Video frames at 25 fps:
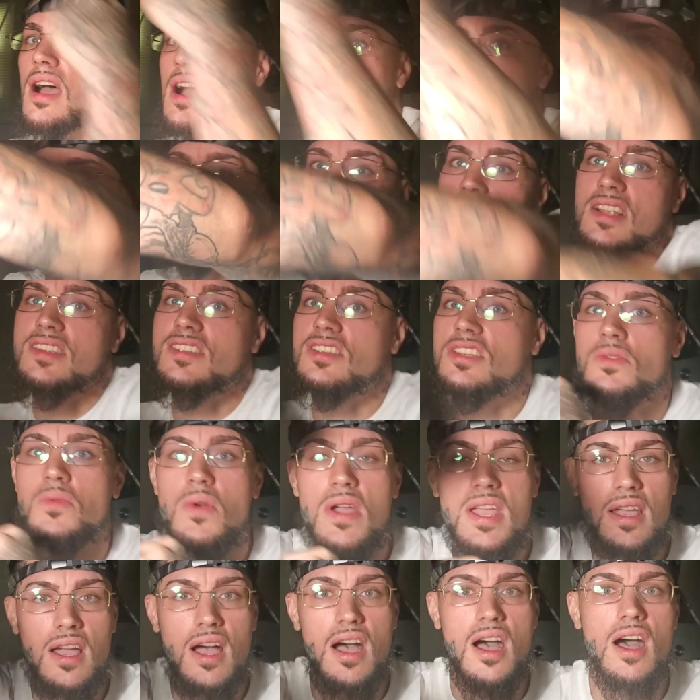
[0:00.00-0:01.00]
Try to
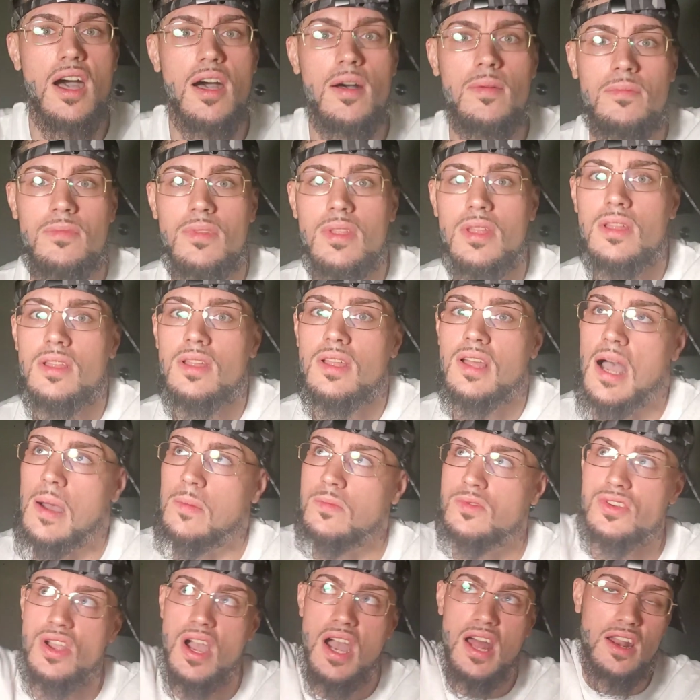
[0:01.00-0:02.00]
swing up. I'm
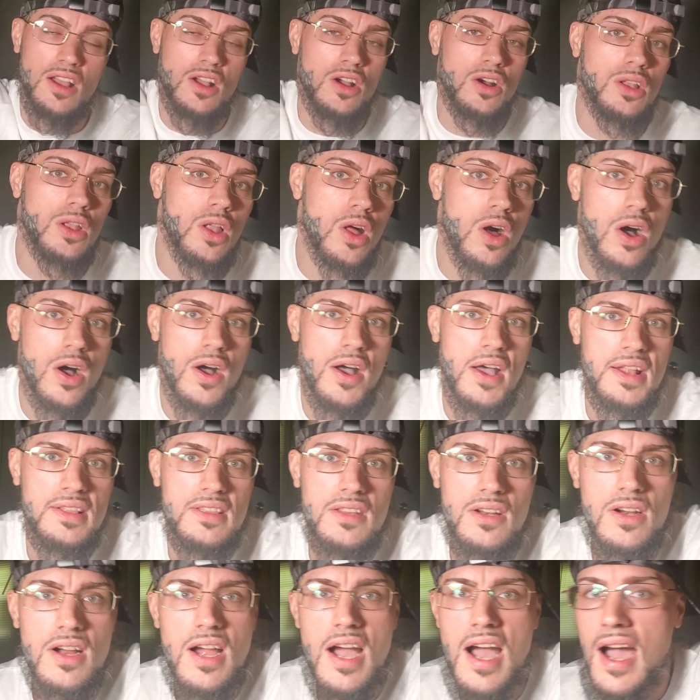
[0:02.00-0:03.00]
trying to claw at
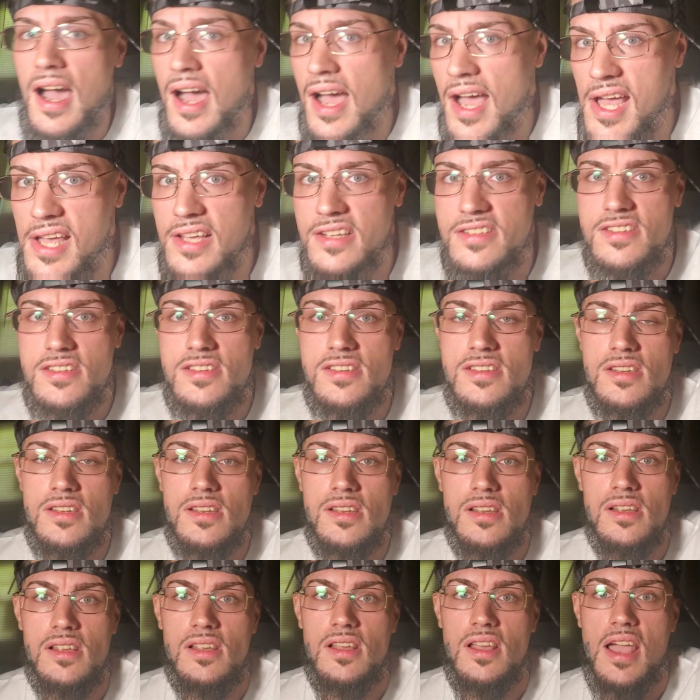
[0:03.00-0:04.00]
their eyes.
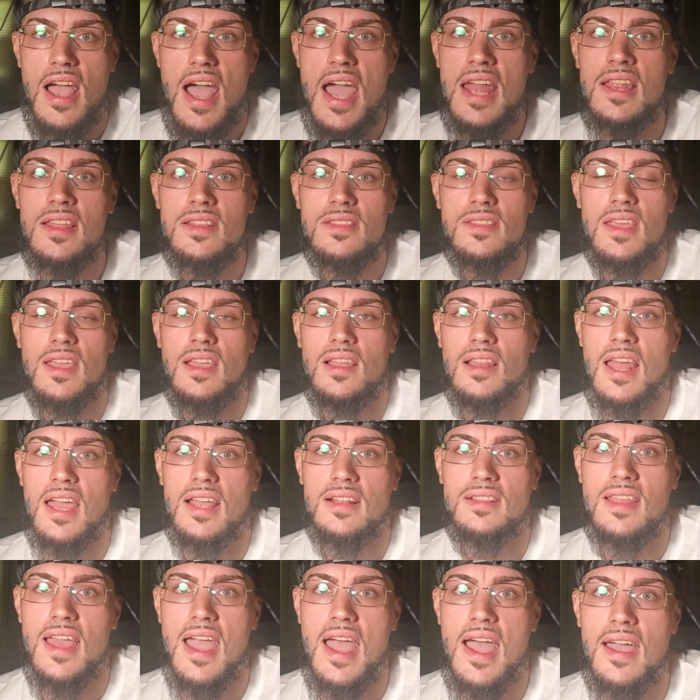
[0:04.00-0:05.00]
Anything
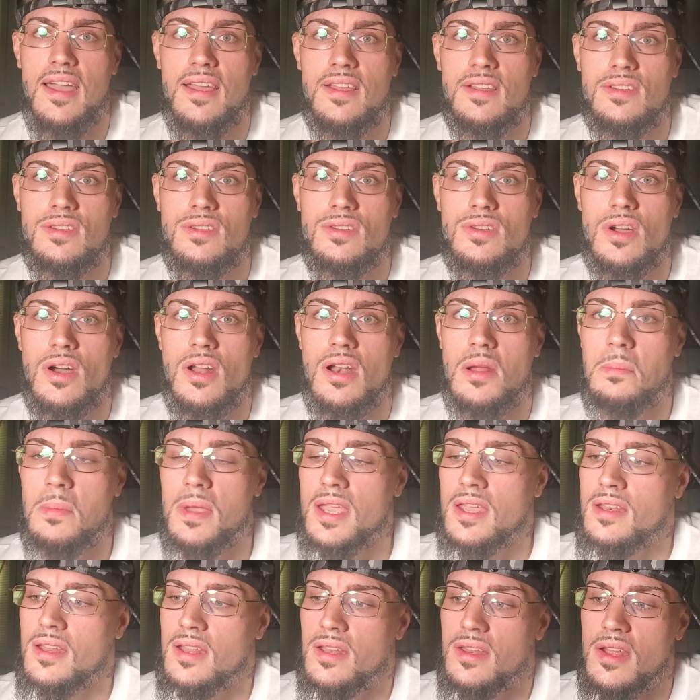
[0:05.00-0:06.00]
like that. You know what I
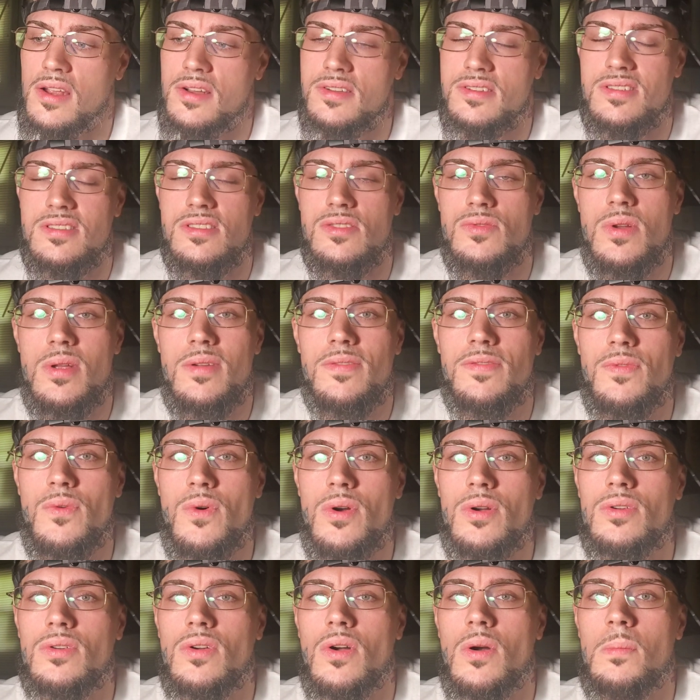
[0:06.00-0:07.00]
mean? And there's 3 or
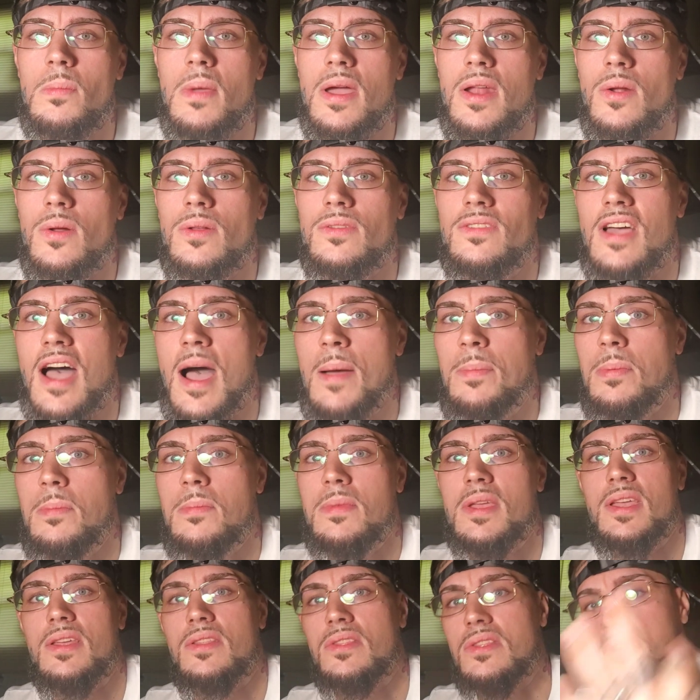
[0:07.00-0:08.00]
4 grown men on top of
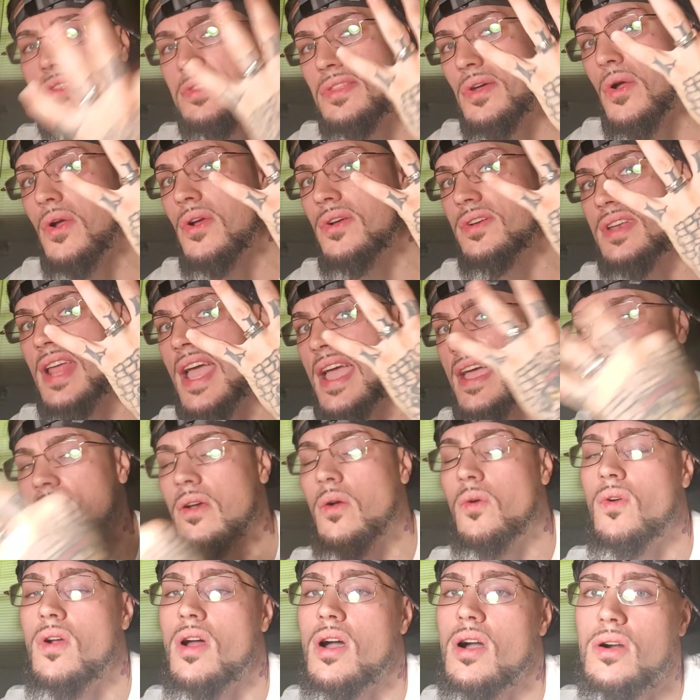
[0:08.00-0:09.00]
me. 3rd day in
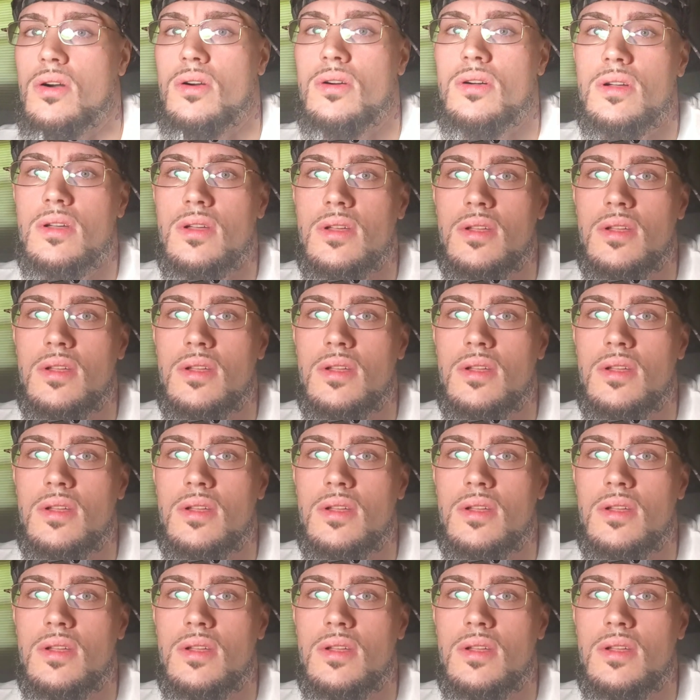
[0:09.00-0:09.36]
a row.